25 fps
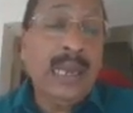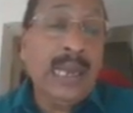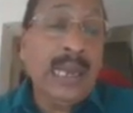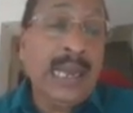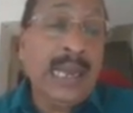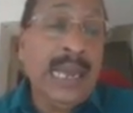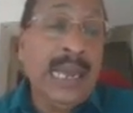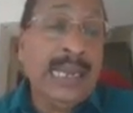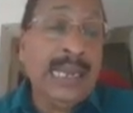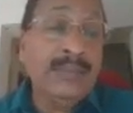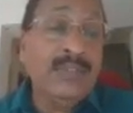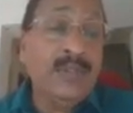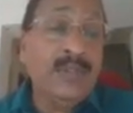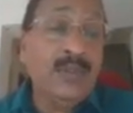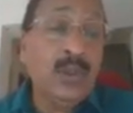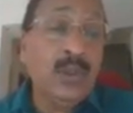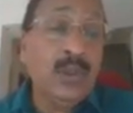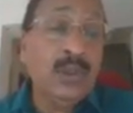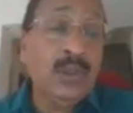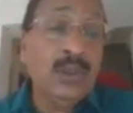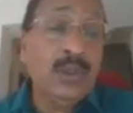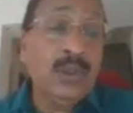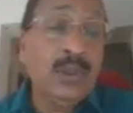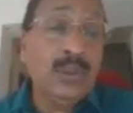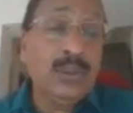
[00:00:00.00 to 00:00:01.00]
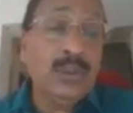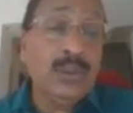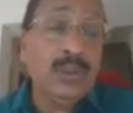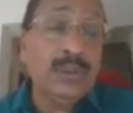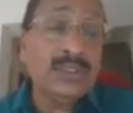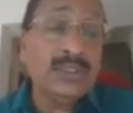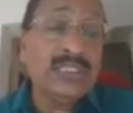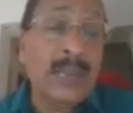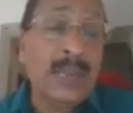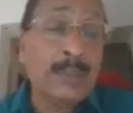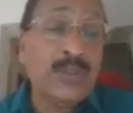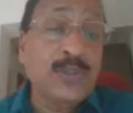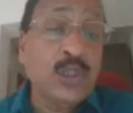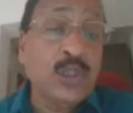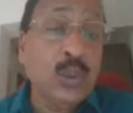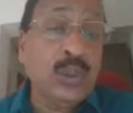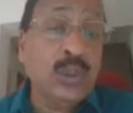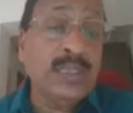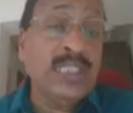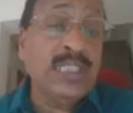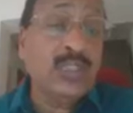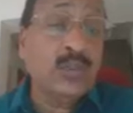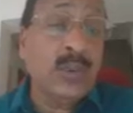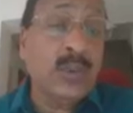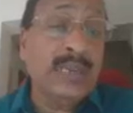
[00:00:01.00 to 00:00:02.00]
And if you substitute
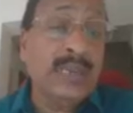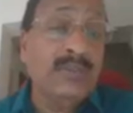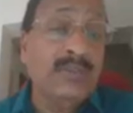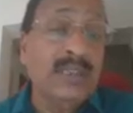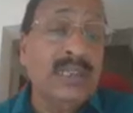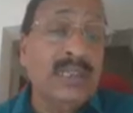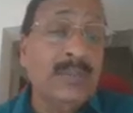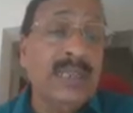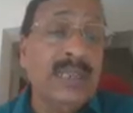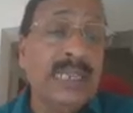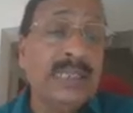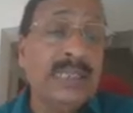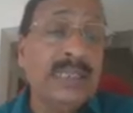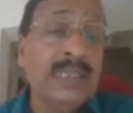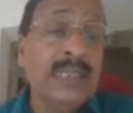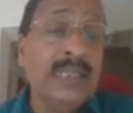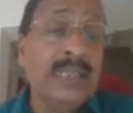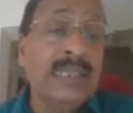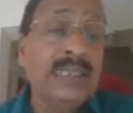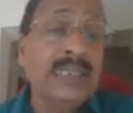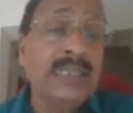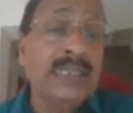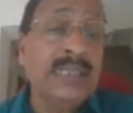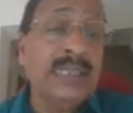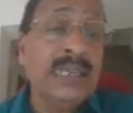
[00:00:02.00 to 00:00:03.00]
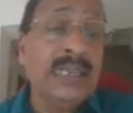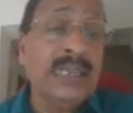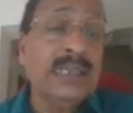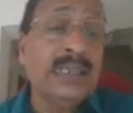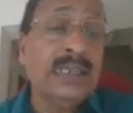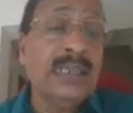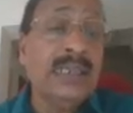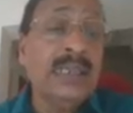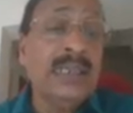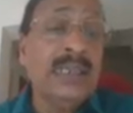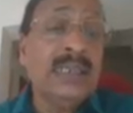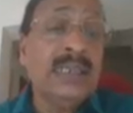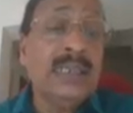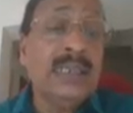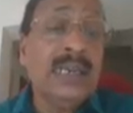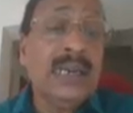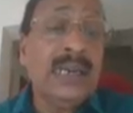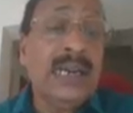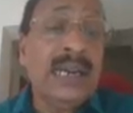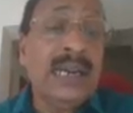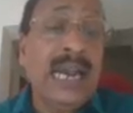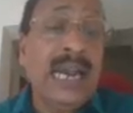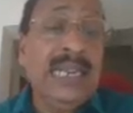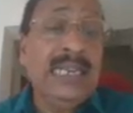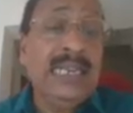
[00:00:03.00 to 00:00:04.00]
this one, which is getting, it is the
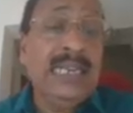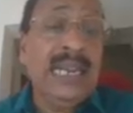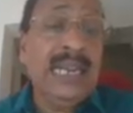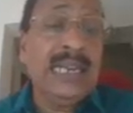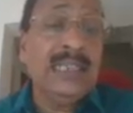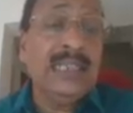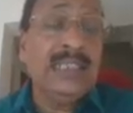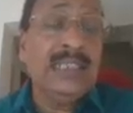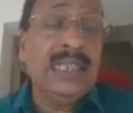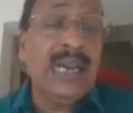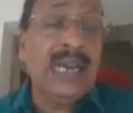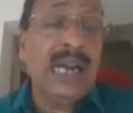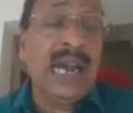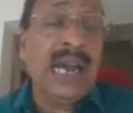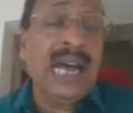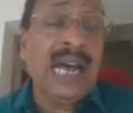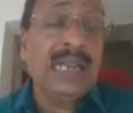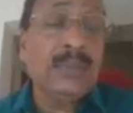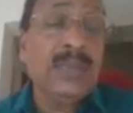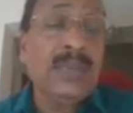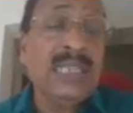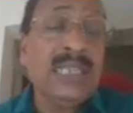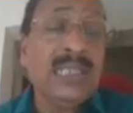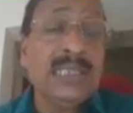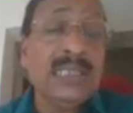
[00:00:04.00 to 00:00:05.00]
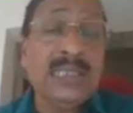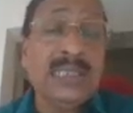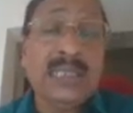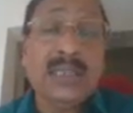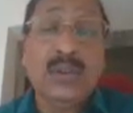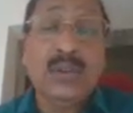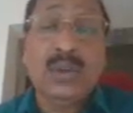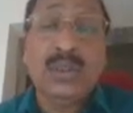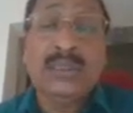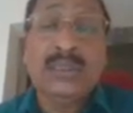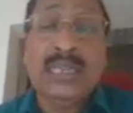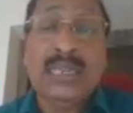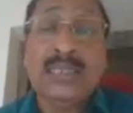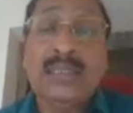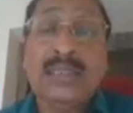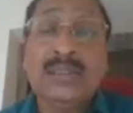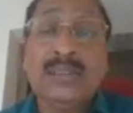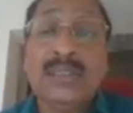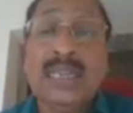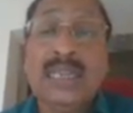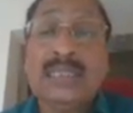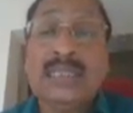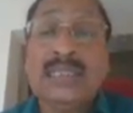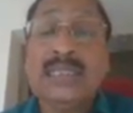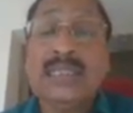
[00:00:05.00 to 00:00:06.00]
armature, or that
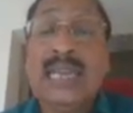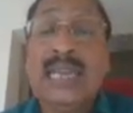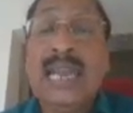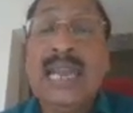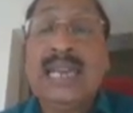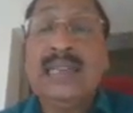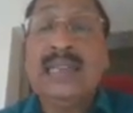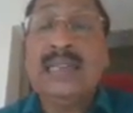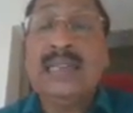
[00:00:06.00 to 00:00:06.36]
angle,